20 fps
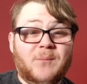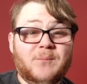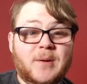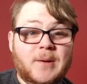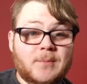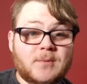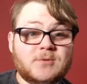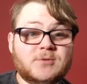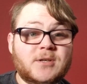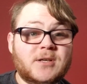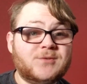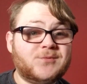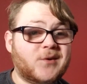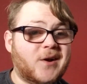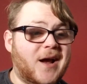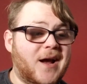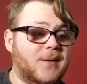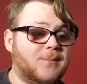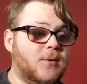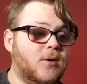people transfer
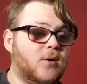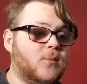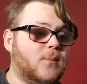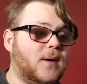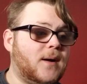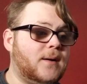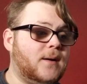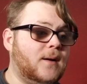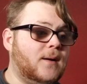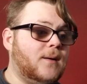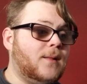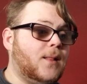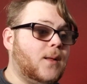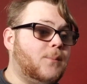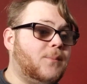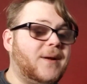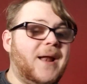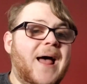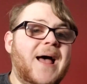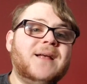hacked Pokemon,
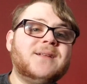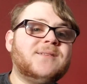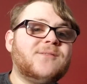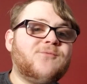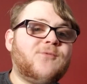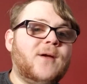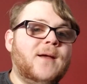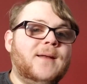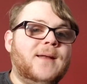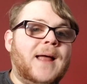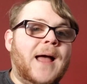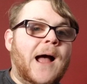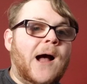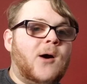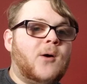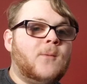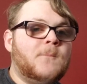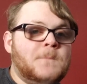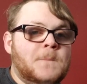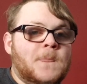but as of right
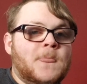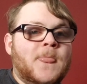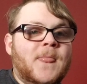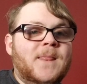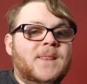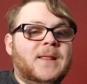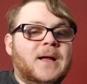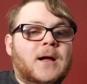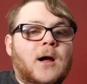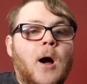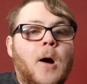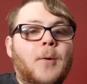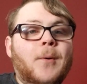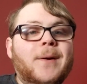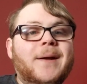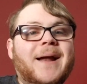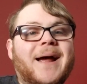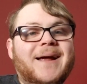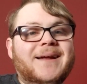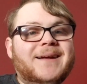now, the
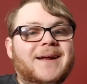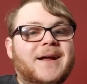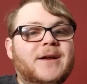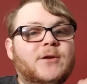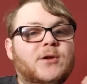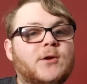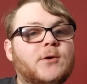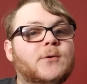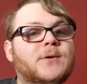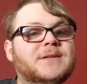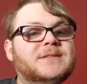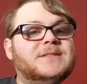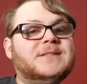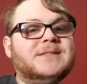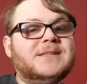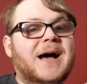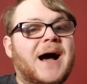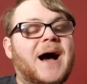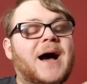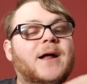code 992 is
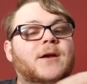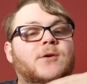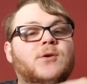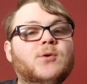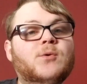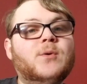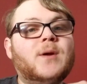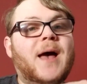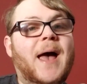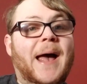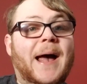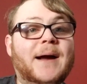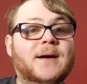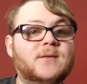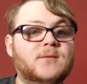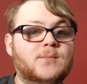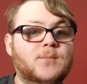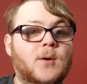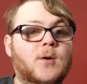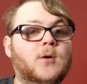not due to
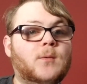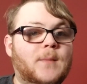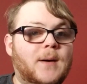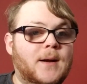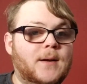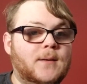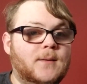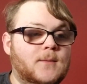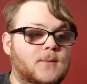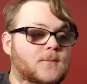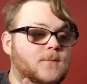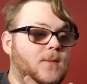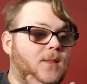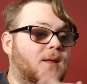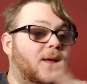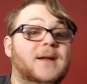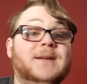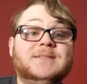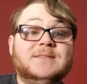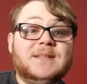hacked Pokemon.
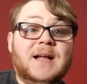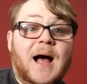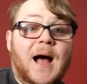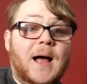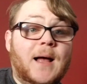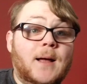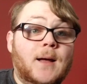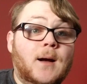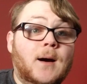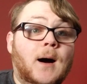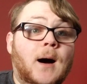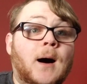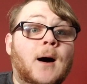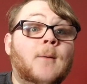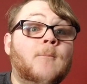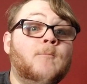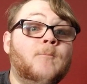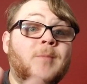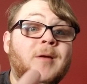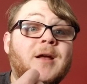It is not.
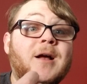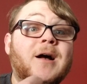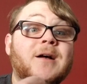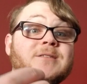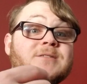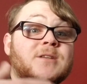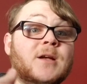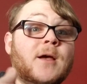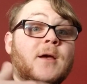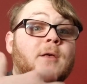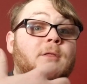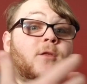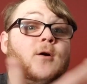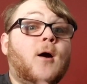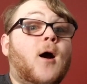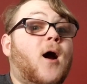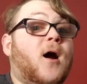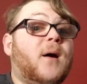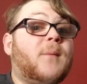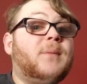Because
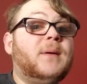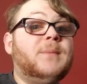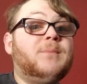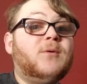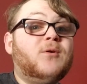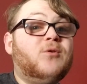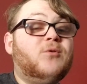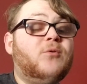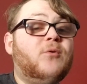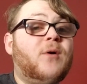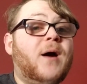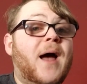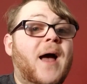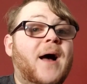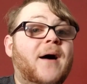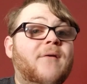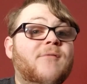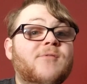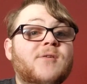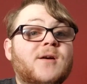there are people who
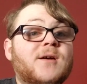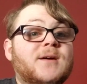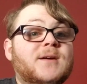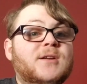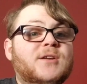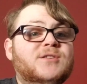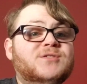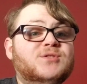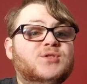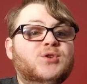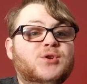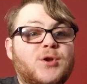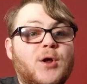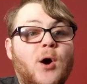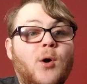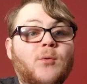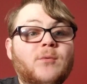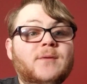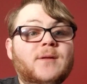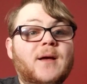have
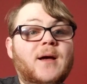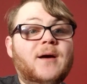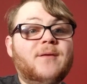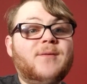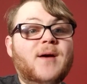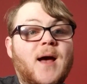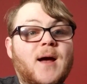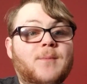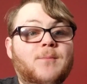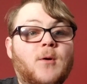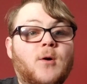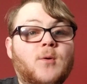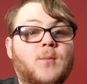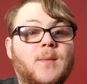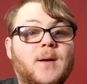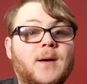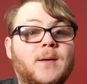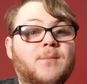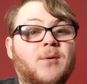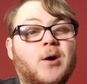known they have hacked
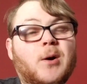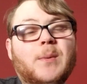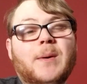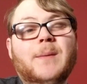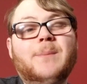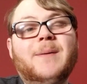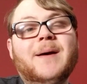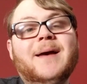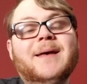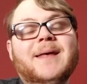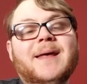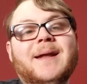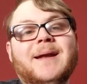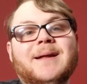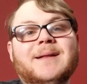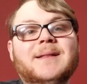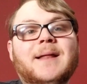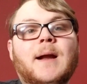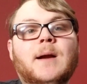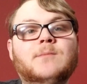Pokemon in Pokemon Bank and
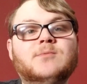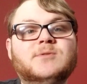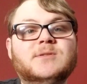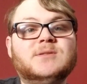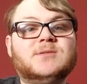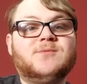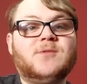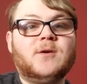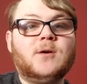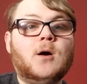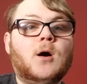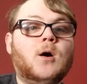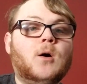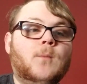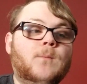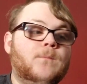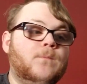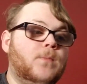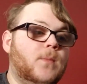it let them transfer to home.